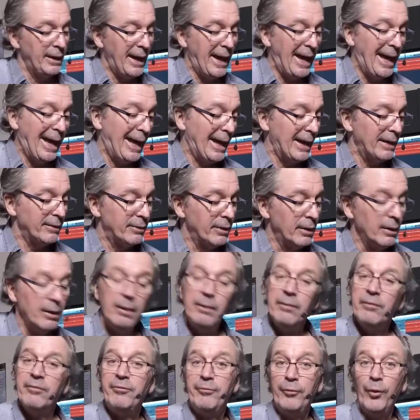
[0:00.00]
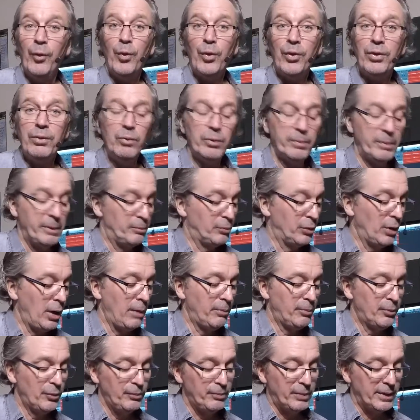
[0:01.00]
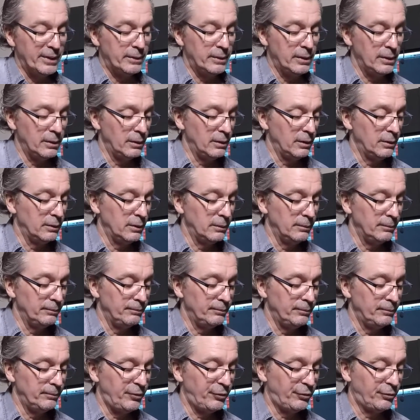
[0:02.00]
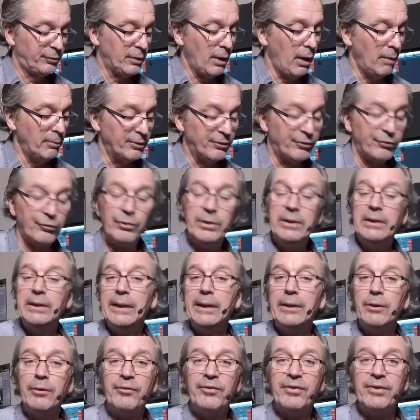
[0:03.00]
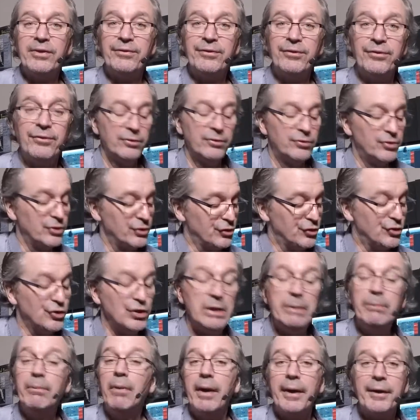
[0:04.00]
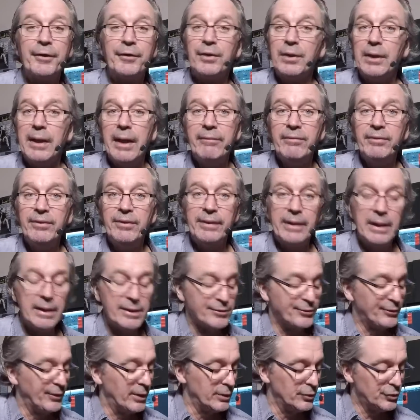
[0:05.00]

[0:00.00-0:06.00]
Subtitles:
add 4 would be proper, but the common street lingo for this just G minor 11, and that's fine.